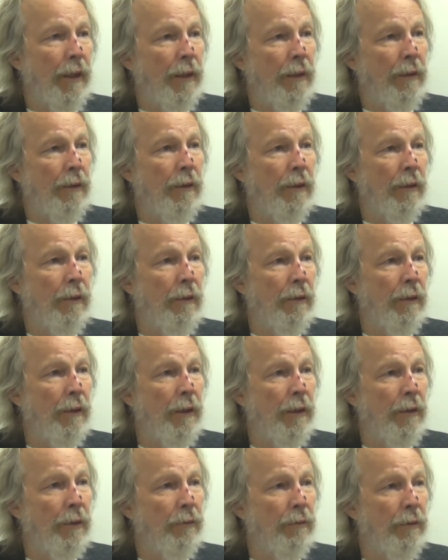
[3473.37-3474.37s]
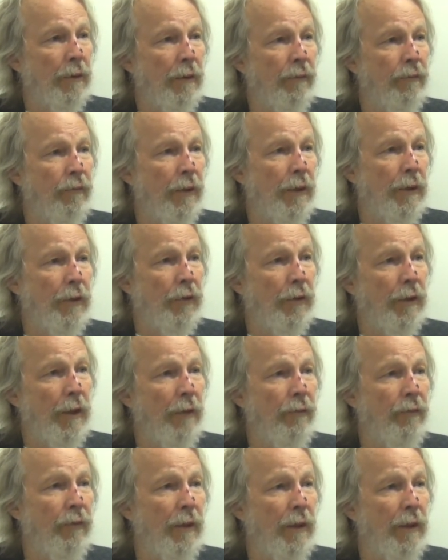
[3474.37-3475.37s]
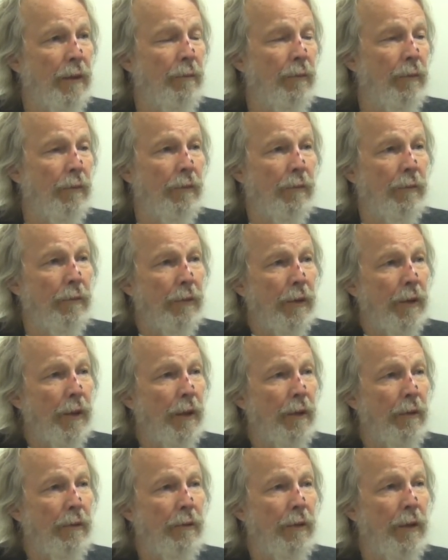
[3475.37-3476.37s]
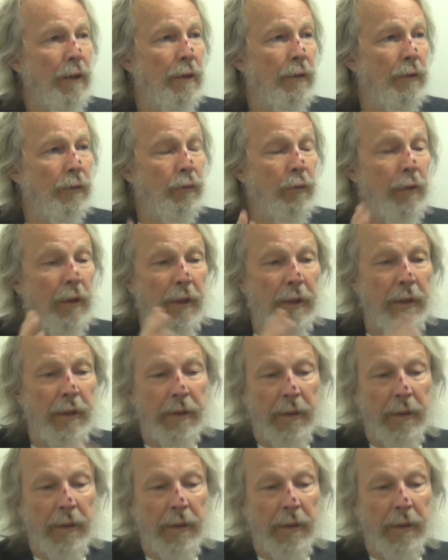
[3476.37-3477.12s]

ate the cookies with the funny stuff in them, you know, who knows what.